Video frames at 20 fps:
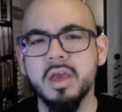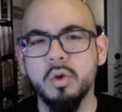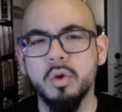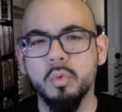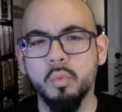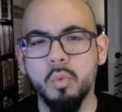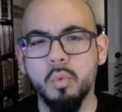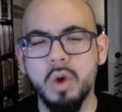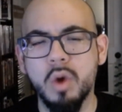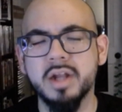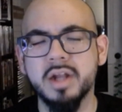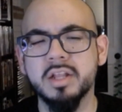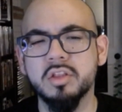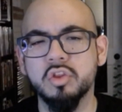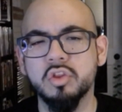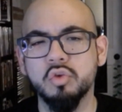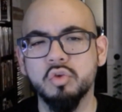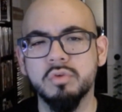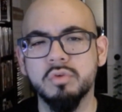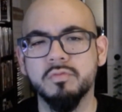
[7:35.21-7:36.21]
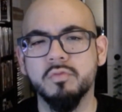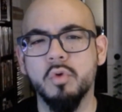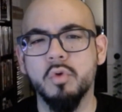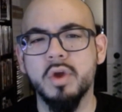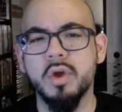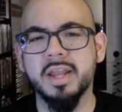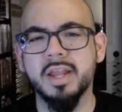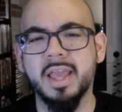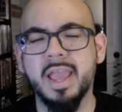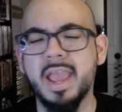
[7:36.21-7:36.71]
wanted to
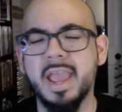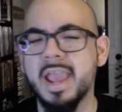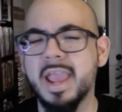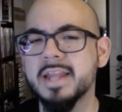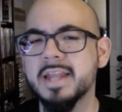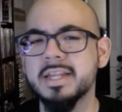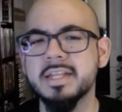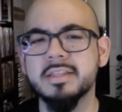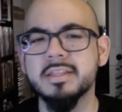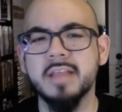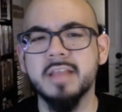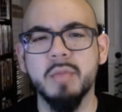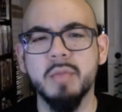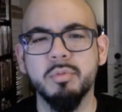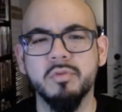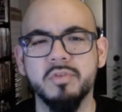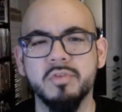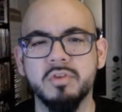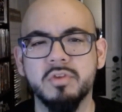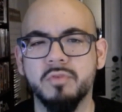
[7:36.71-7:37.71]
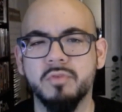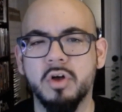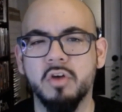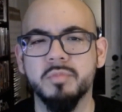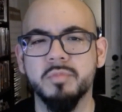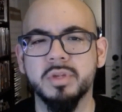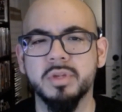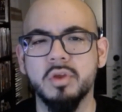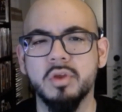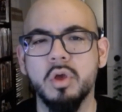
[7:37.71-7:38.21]
avoid any type of
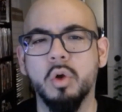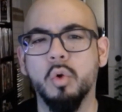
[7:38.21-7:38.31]
involvement